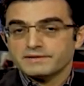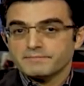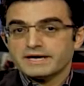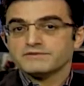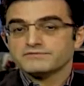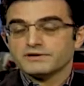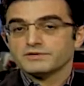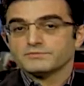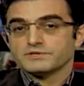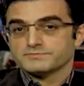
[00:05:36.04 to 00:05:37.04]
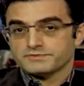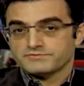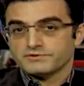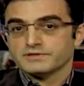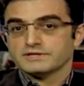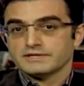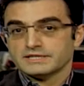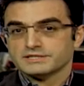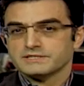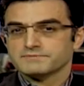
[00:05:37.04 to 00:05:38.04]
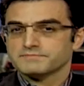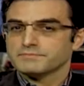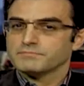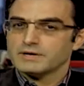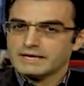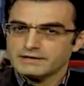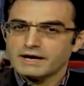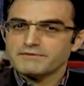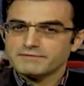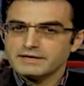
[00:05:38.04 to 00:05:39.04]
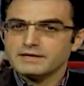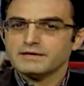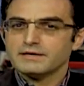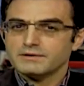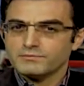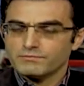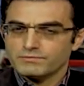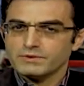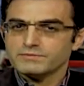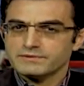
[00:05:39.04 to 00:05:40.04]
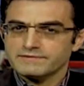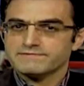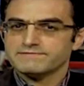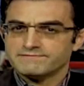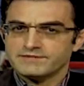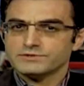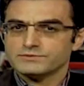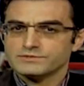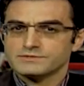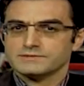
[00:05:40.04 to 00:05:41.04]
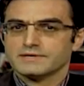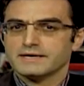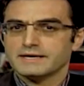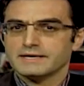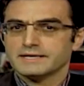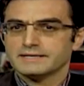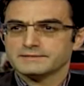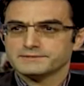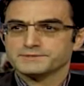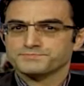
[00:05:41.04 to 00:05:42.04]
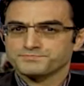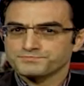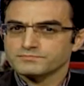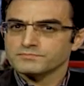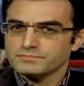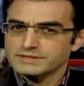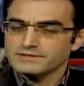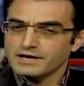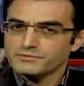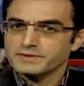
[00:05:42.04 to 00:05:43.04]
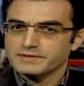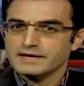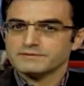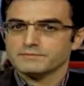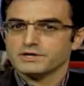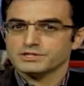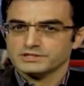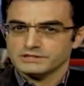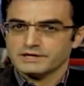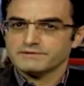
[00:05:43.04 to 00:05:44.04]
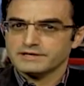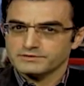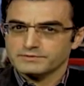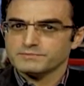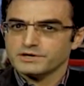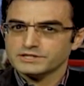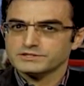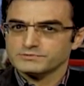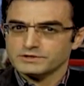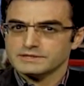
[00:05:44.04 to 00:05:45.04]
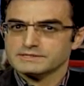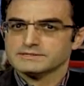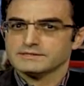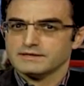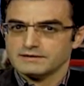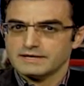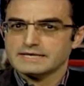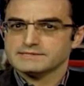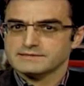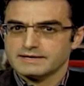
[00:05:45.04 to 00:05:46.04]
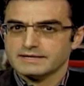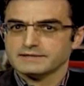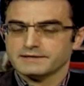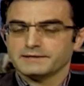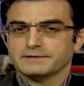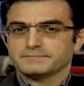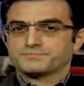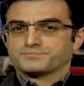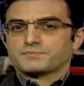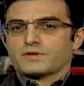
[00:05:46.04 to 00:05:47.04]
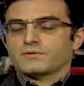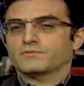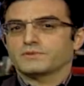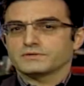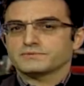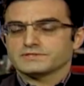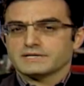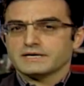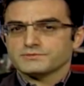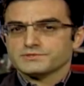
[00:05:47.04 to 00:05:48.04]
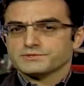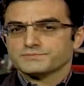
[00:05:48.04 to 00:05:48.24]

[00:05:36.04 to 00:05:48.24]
main fraud was before the elections. And I think he won the votes, but not with that margin. I think the margin was less than what was announced.